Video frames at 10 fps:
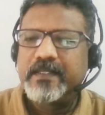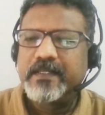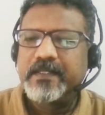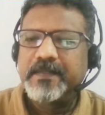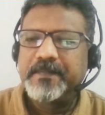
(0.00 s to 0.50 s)

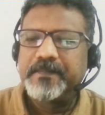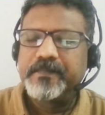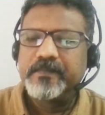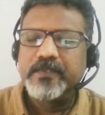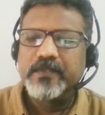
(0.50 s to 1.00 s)
Um,
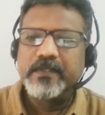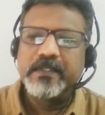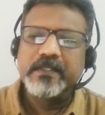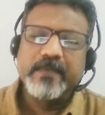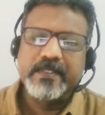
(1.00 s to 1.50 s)
so
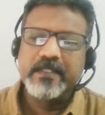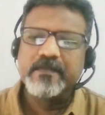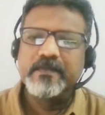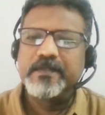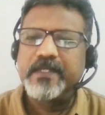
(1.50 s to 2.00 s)
this question is
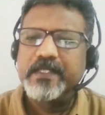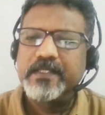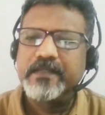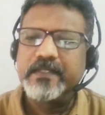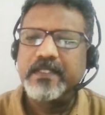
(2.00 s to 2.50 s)
from Sukesh.
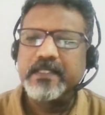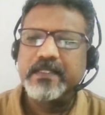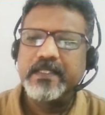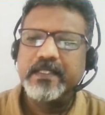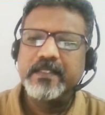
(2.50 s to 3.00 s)
So he's
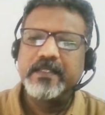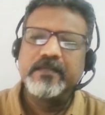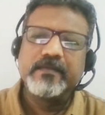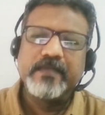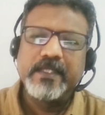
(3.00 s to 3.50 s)
asking, you
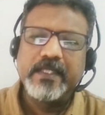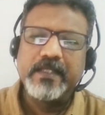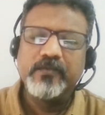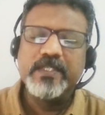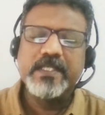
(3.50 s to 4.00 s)
know,
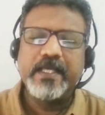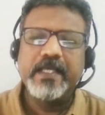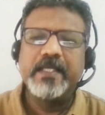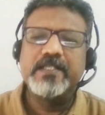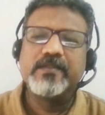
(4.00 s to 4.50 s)
in which age